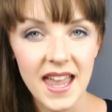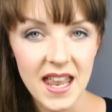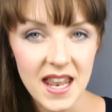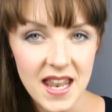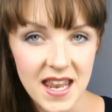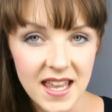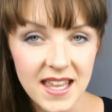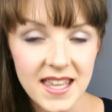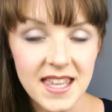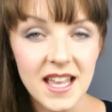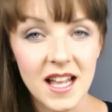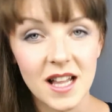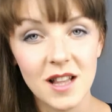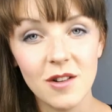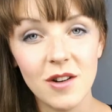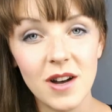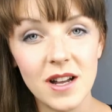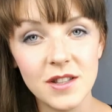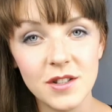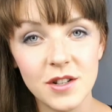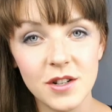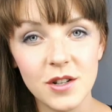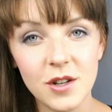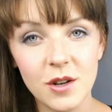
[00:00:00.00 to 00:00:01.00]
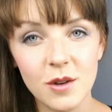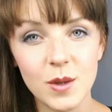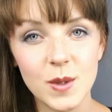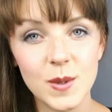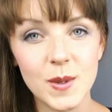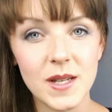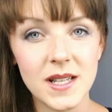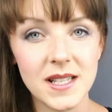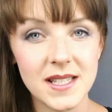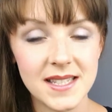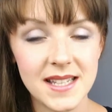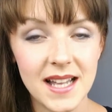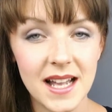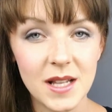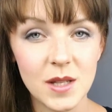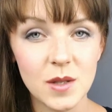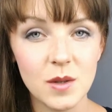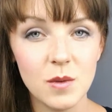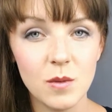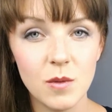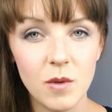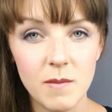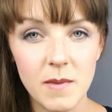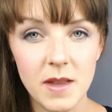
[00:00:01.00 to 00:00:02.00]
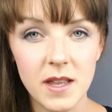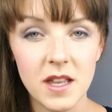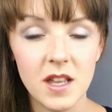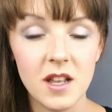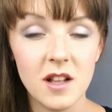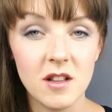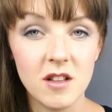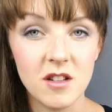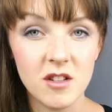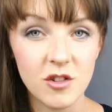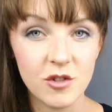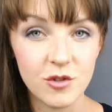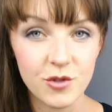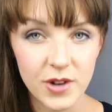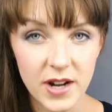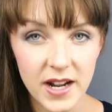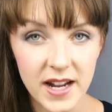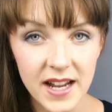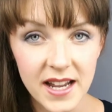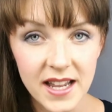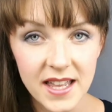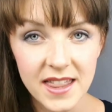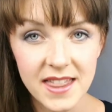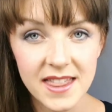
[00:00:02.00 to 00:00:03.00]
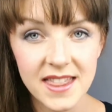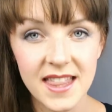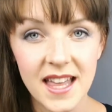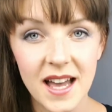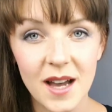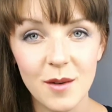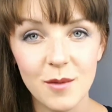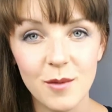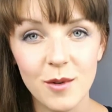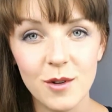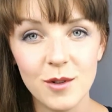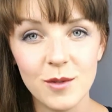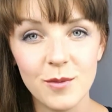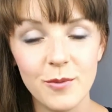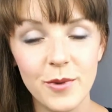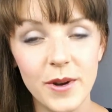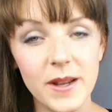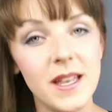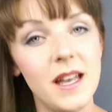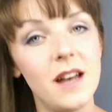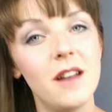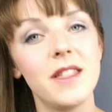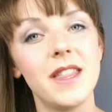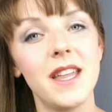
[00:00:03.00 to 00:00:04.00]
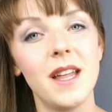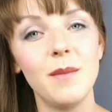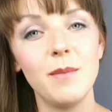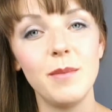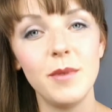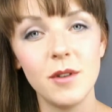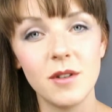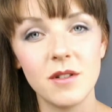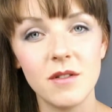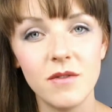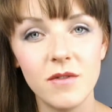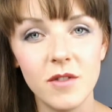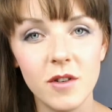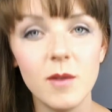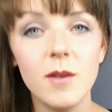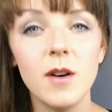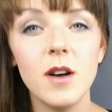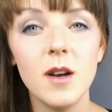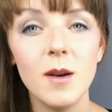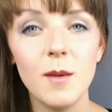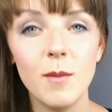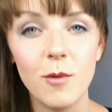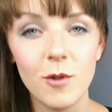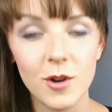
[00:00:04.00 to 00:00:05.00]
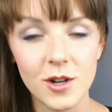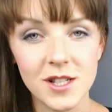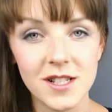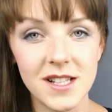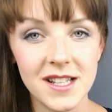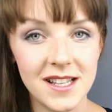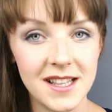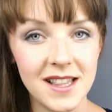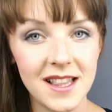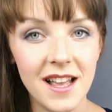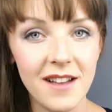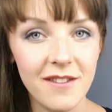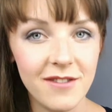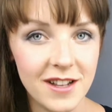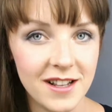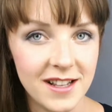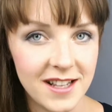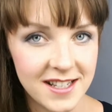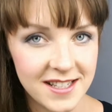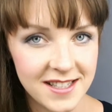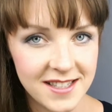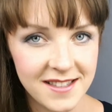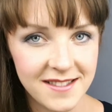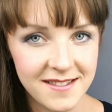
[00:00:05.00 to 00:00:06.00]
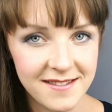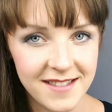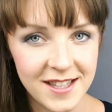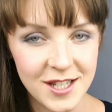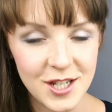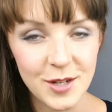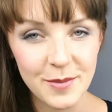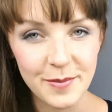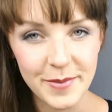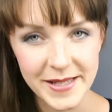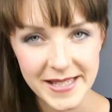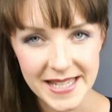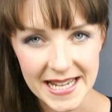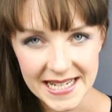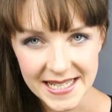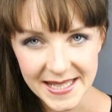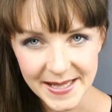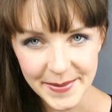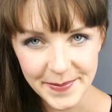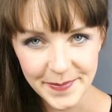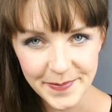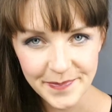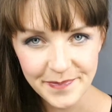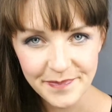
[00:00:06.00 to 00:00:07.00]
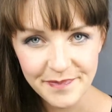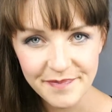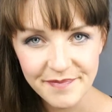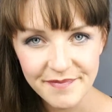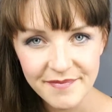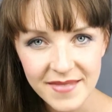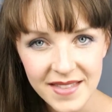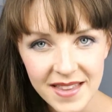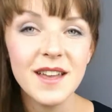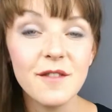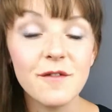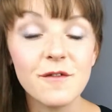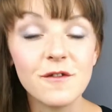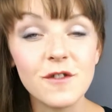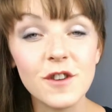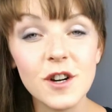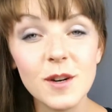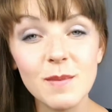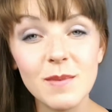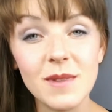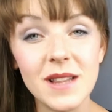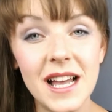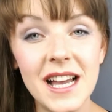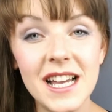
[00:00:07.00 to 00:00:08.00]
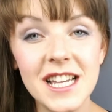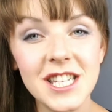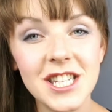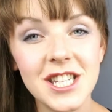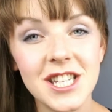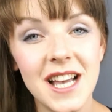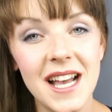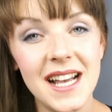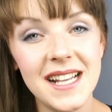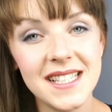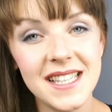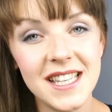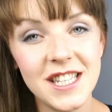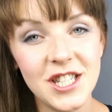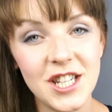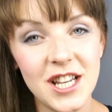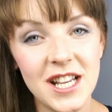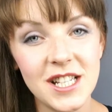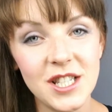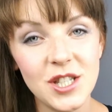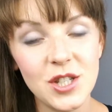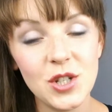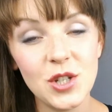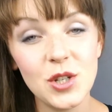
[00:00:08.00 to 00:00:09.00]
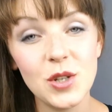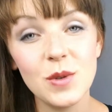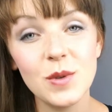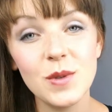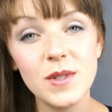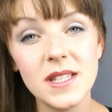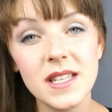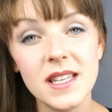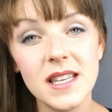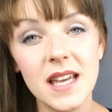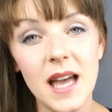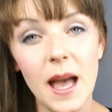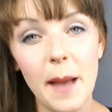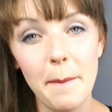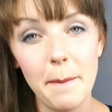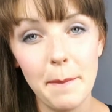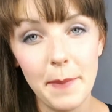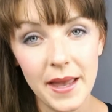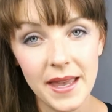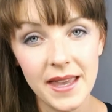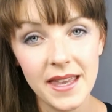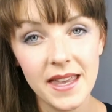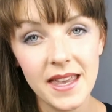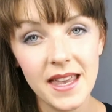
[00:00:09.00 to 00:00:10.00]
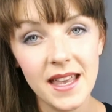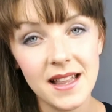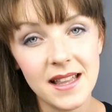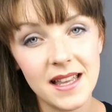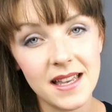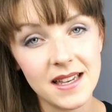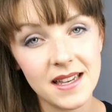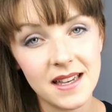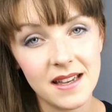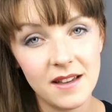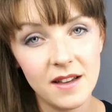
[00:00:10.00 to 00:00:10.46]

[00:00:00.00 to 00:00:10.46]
any yellow undertones, because that will make you look gray. That won't bring out that beautiful porcelain loveliness that you possess. For blush, I suggest choosing a pinky,